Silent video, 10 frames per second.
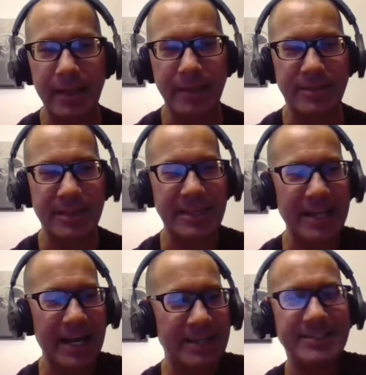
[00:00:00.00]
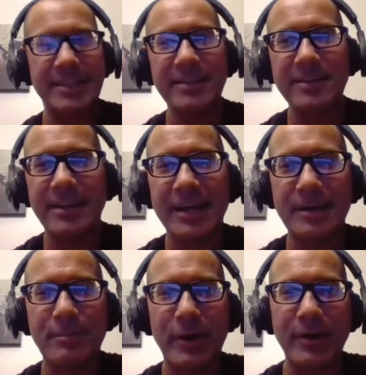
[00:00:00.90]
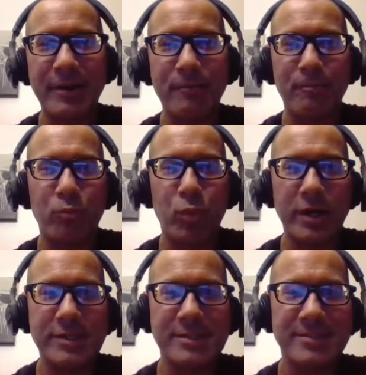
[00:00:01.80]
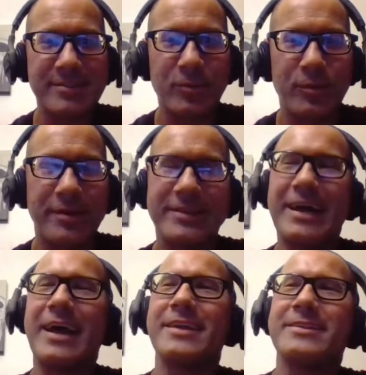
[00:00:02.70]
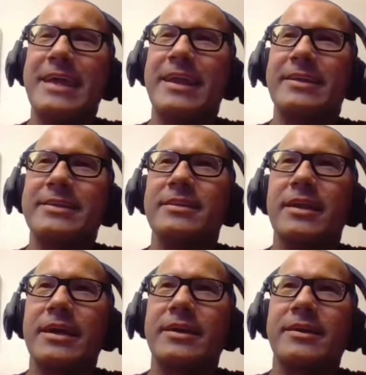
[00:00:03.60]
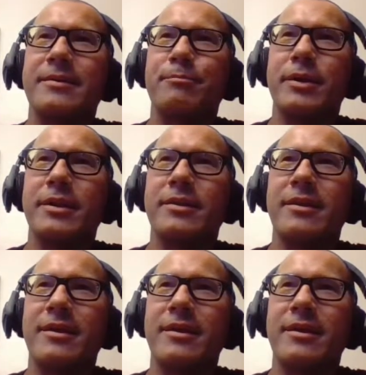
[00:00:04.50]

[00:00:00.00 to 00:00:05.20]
The thing I didn't like about it was not that I didn't like it, but